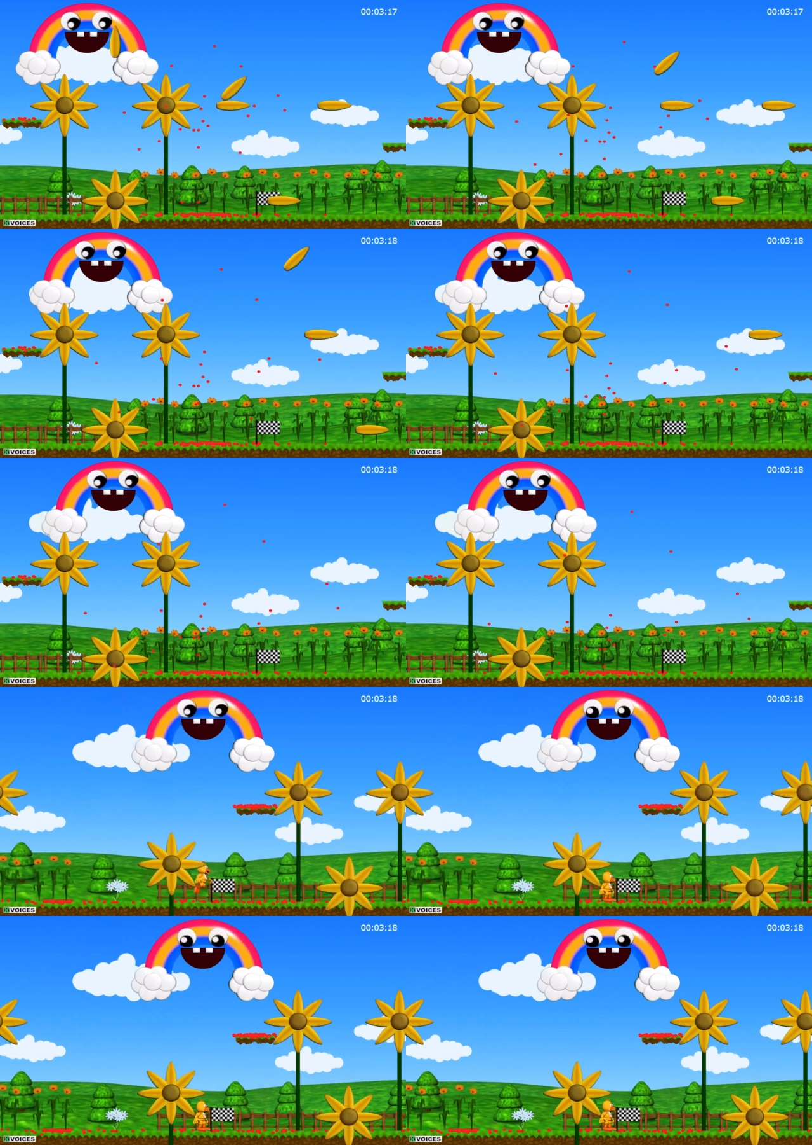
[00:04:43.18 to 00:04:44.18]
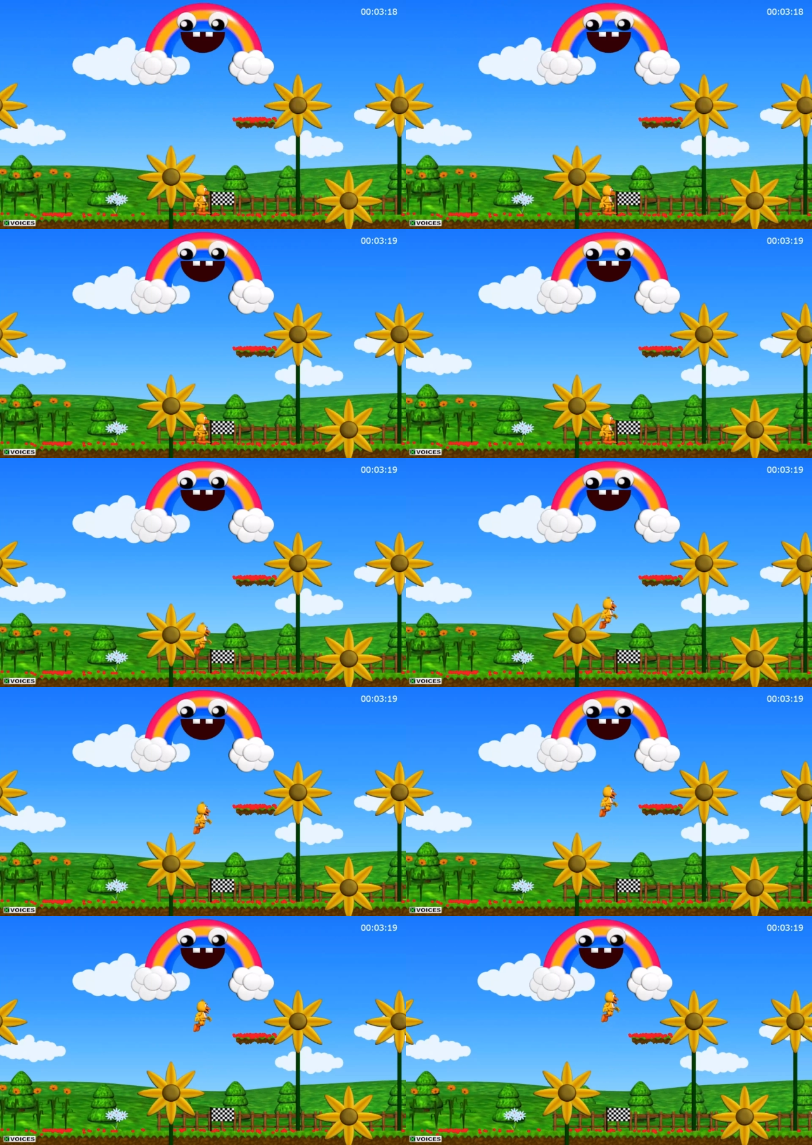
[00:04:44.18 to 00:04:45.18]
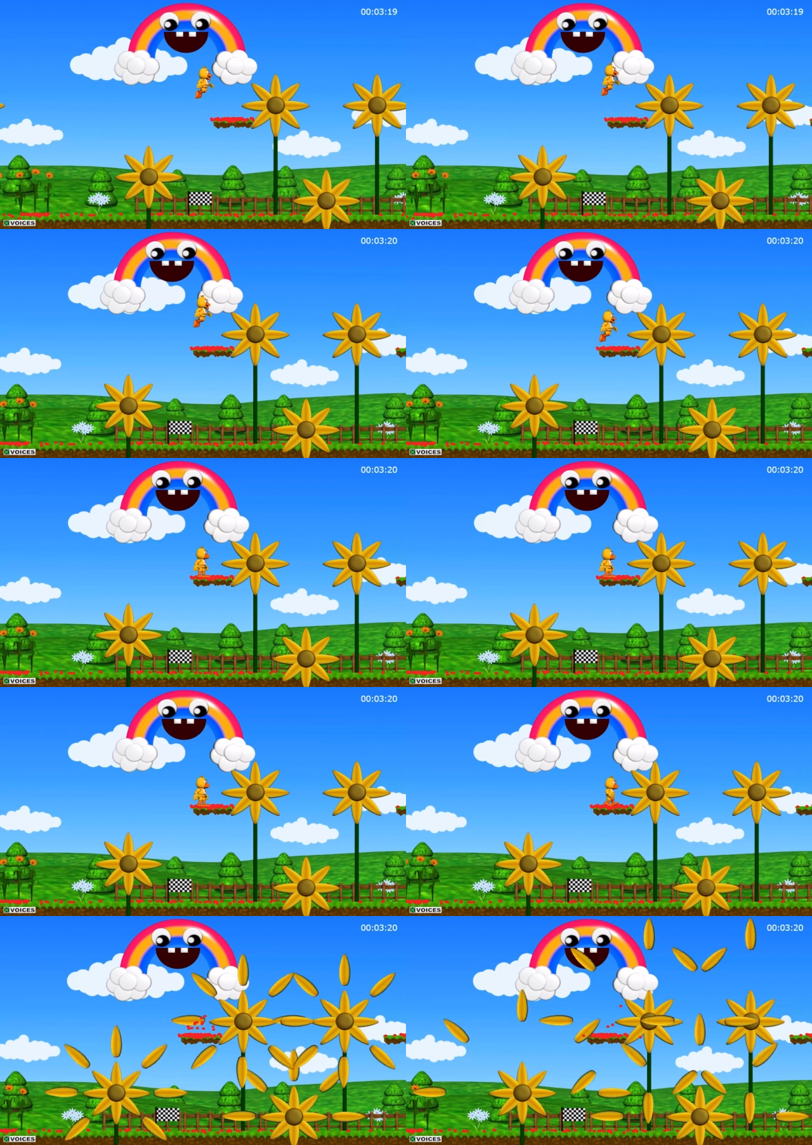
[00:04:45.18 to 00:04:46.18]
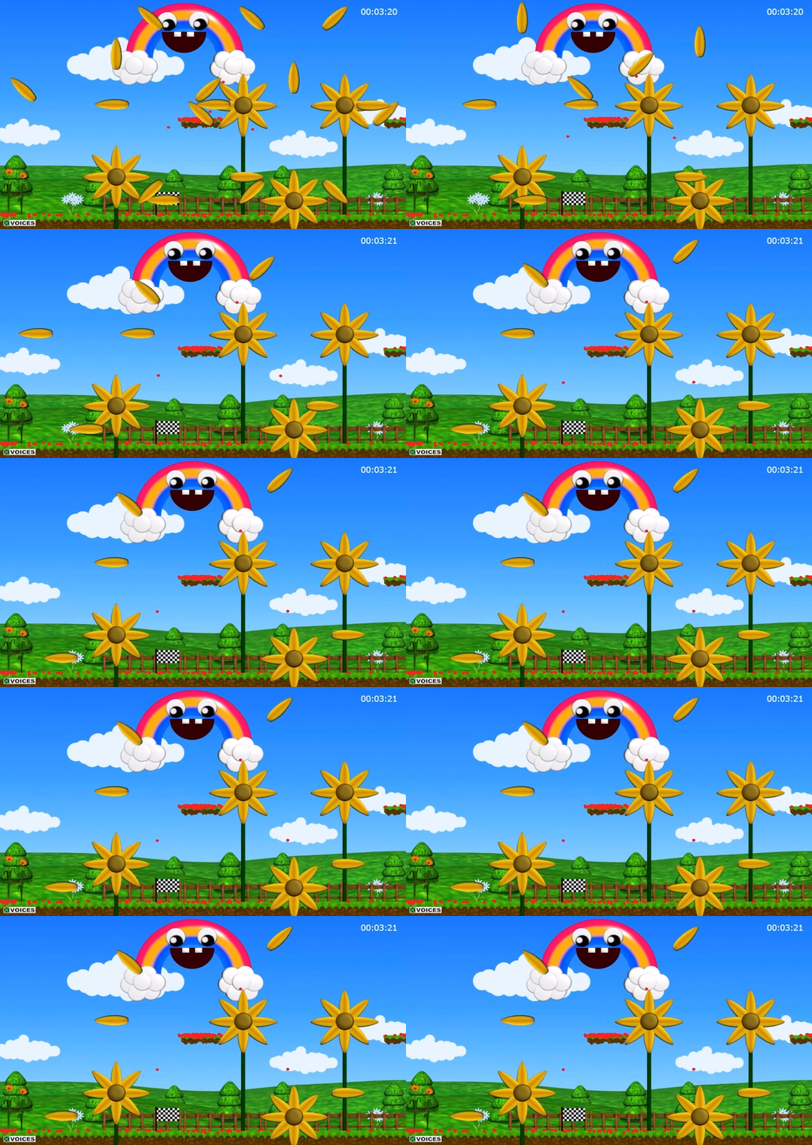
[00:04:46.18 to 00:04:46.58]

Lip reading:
No face is visible, so there are no lips to read.